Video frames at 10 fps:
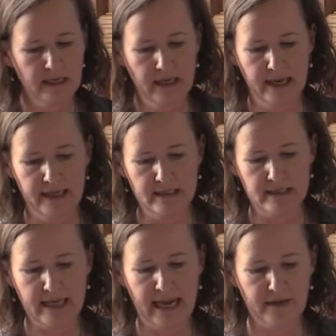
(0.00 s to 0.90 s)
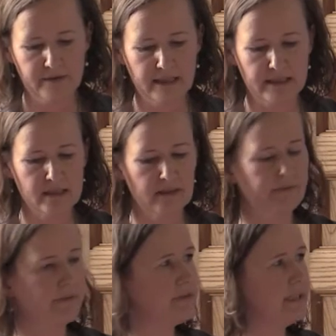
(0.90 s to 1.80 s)
and Catholics,
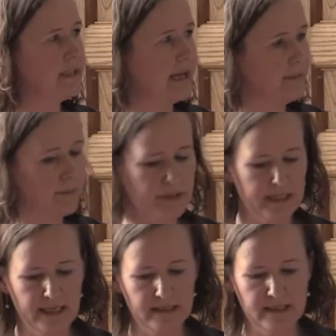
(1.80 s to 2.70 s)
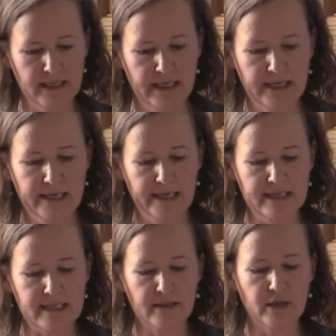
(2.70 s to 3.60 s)
59%,
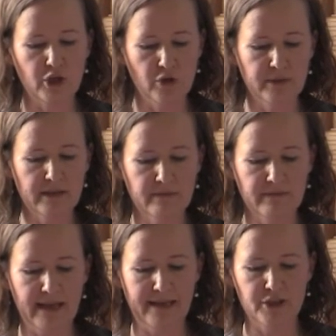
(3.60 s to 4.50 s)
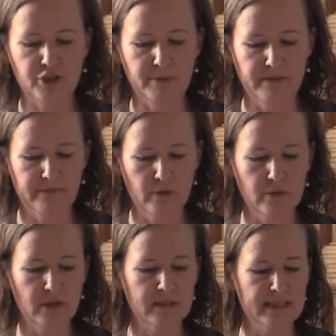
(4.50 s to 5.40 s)
is that the Union flag should be
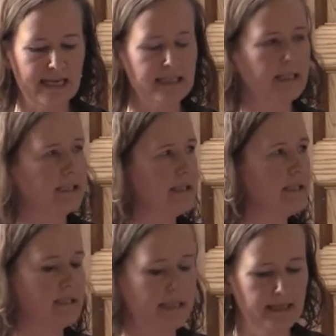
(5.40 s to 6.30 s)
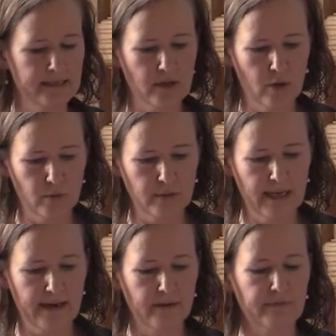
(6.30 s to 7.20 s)
flown on designated days
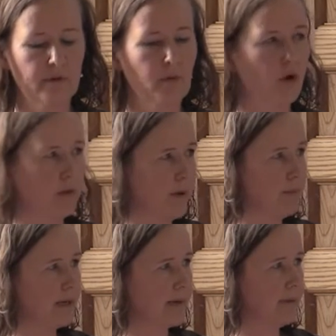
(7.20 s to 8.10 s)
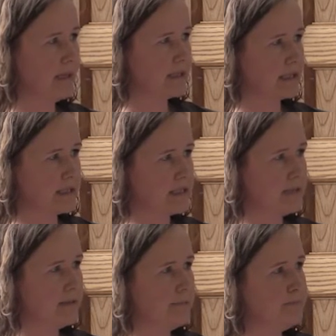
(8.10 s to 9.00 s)
only from all public buildings.
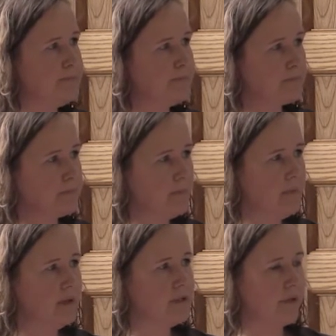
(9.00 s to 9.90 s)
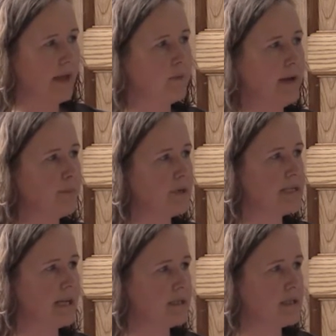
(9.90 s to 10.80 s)
So that
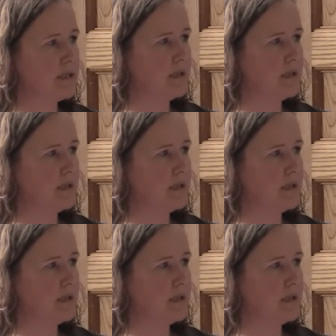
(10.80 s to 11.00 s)
represents